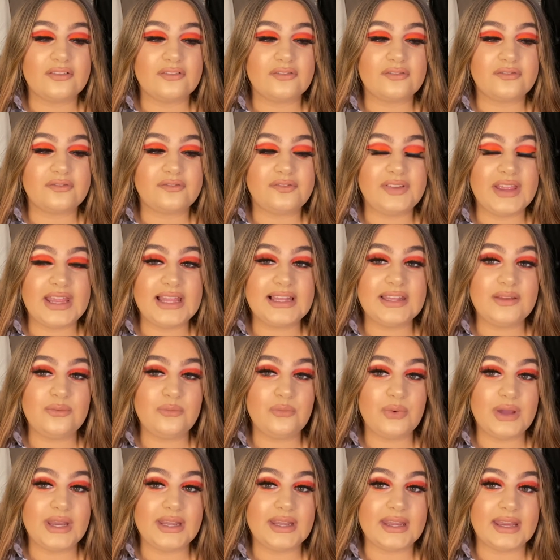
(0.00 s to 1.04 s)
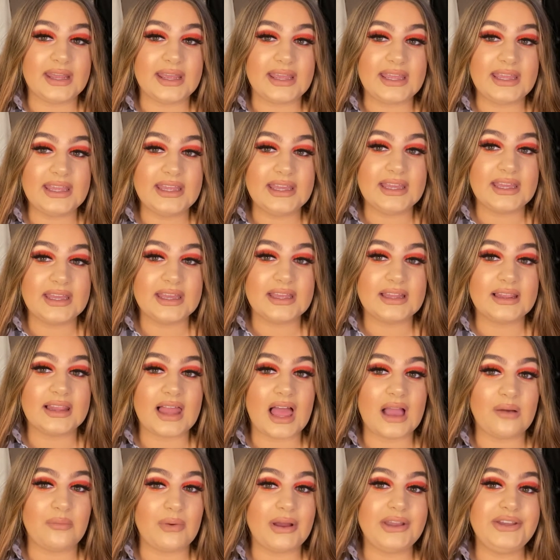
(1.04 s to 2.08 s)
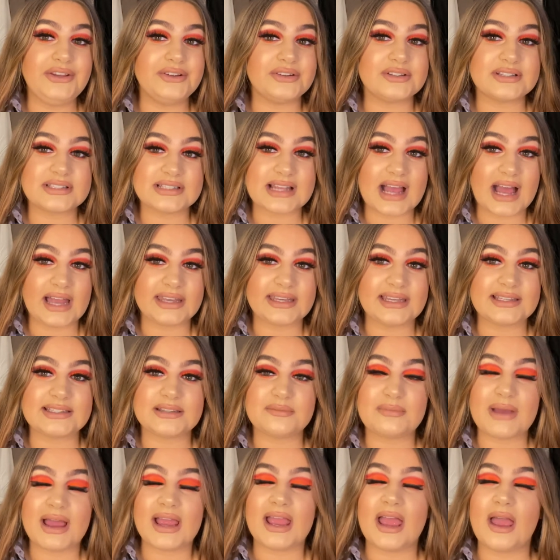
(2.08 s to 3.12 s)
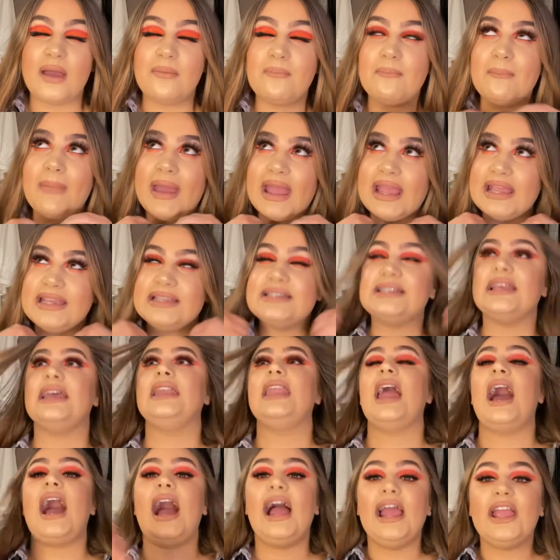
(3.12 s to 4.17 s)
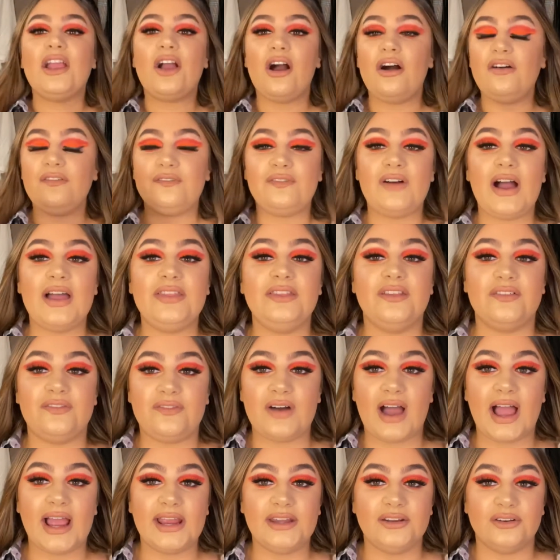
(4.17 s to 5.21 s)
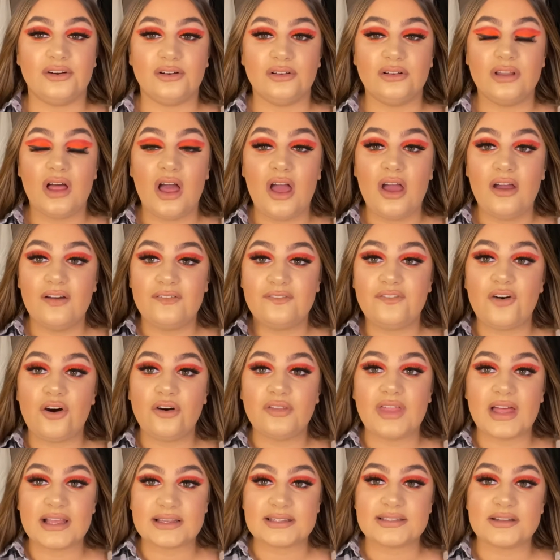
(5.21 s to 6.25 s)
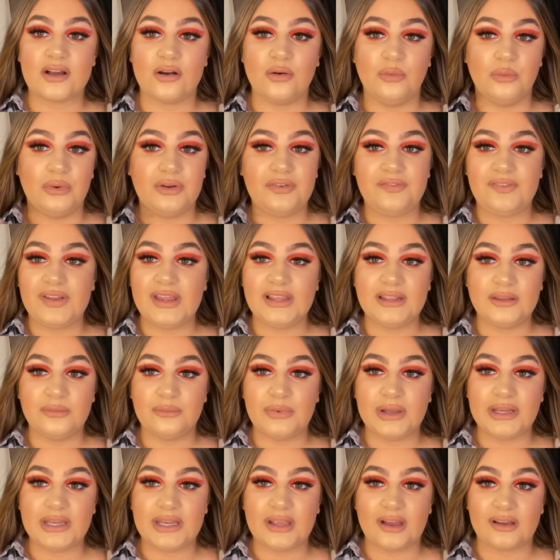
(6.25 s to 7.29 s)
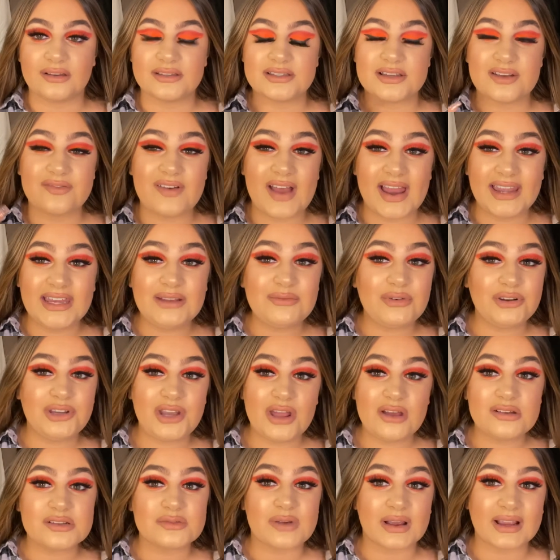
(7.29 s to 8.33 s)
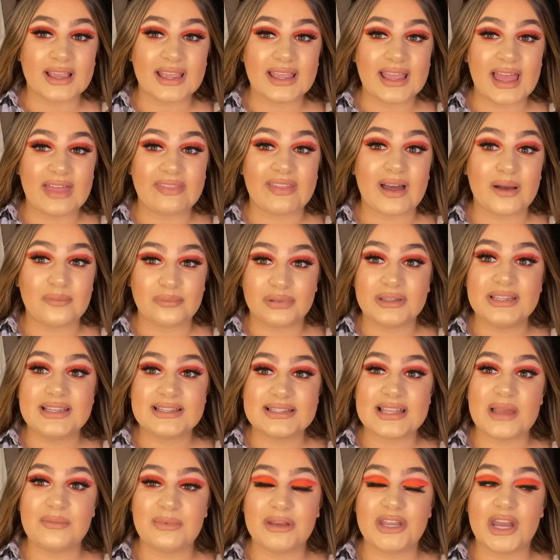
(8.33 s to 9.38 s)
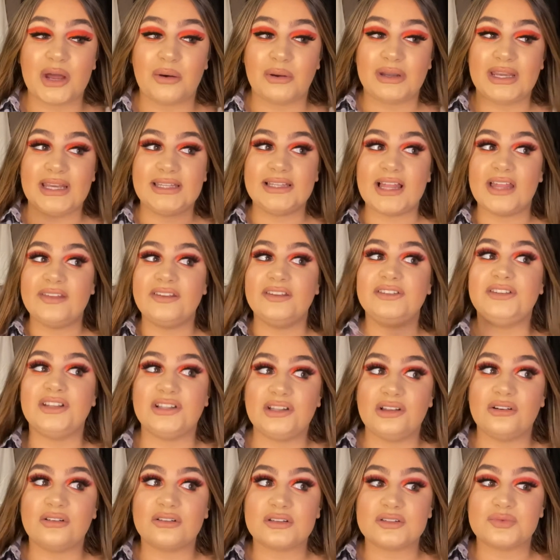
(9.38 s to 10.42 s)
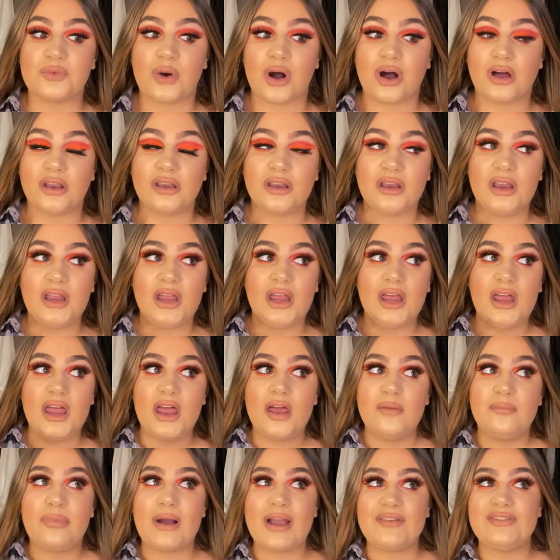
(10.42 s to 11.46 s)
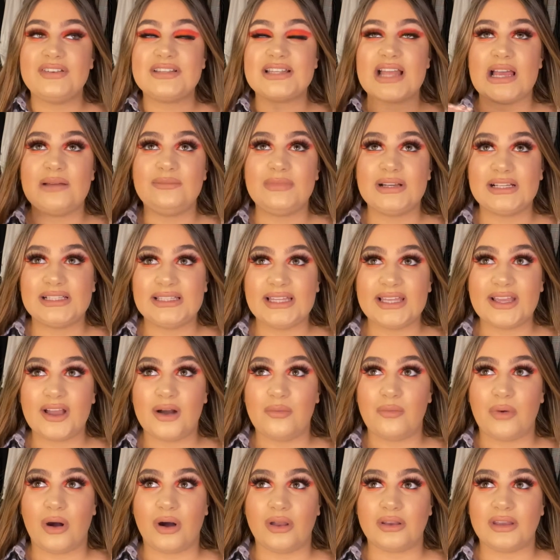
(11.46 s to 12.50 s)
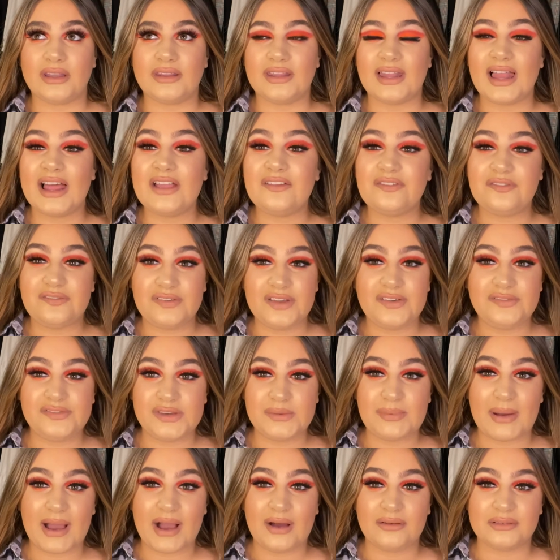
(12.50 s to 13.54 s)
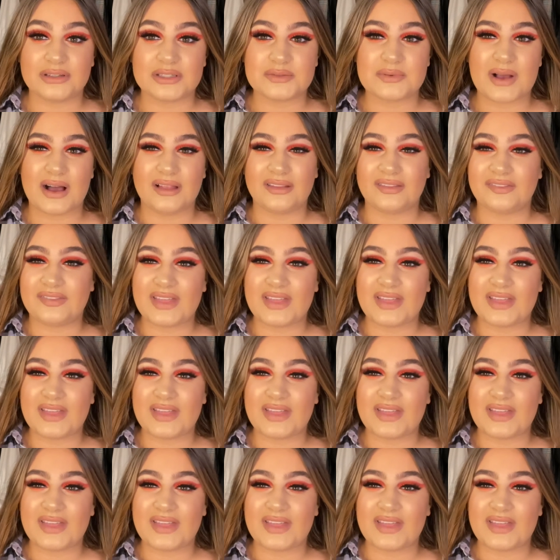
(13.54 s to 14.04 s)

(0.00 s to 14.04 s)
Feeling Whitney, like When You're Sad, is am amazing. I can't find the vinyl for that song with Feeling Whitney on, so if anyone knows where I can get that, please let me know. I need, like, the deluxe one, but every time I click on one, they're like fifty pounds as well.